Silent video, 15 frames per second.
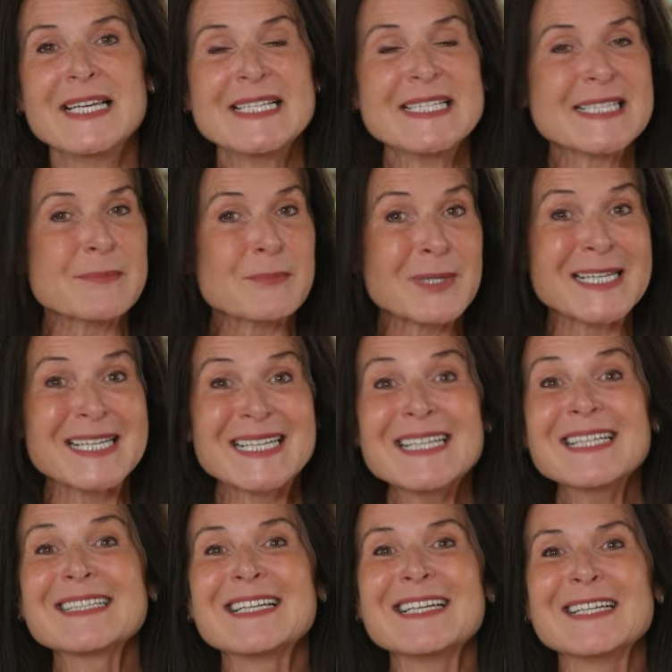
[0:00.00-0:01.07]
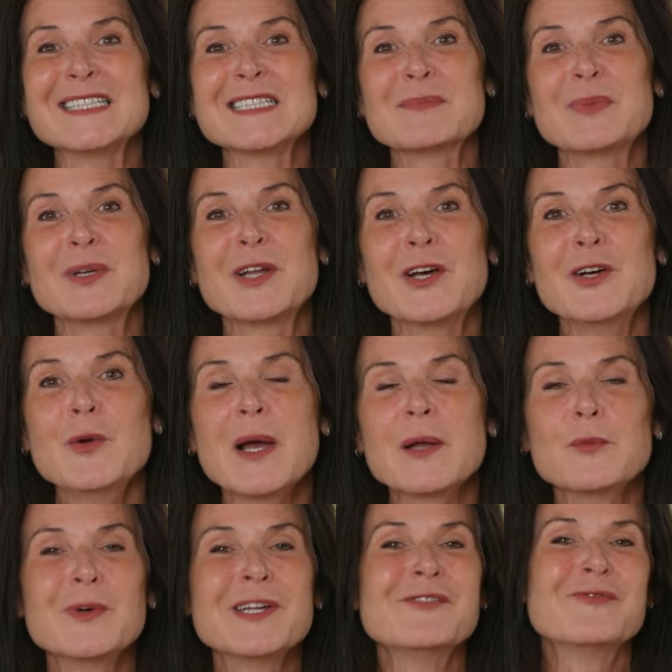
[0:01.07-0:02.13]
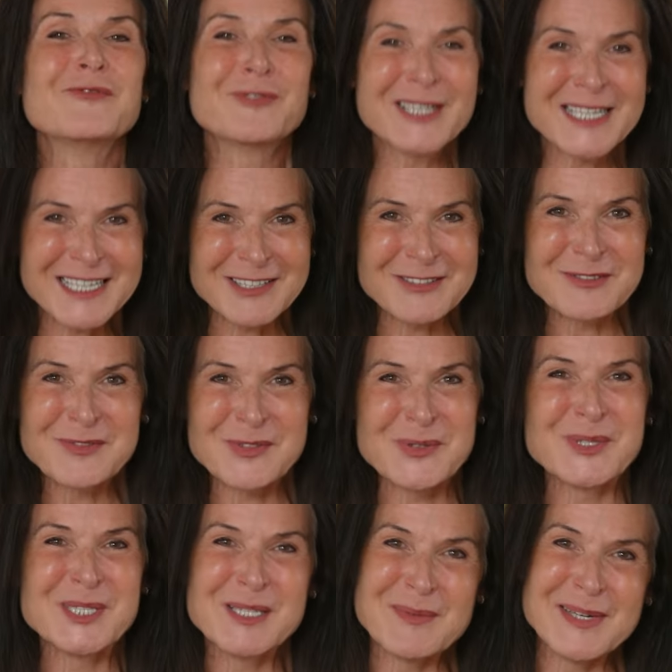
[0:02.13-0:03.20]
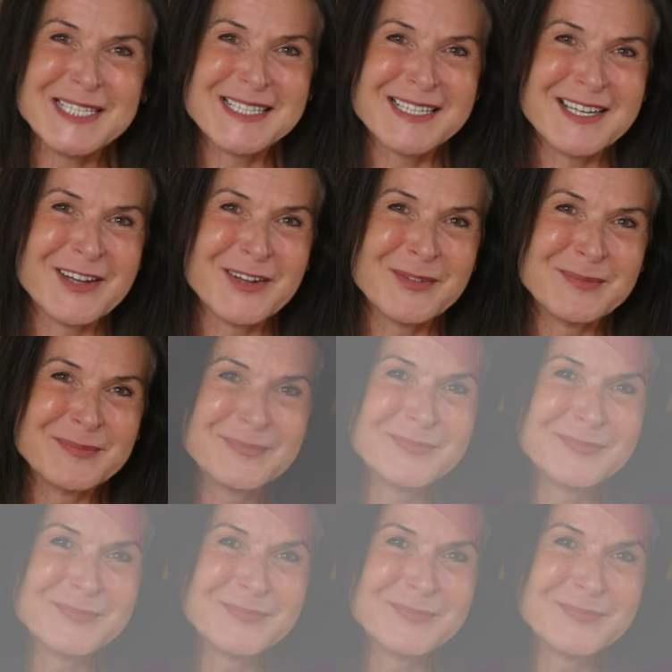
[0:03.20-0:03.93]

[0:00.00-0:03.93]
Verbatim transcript: Simply click the links below and we really look forward to meeting you.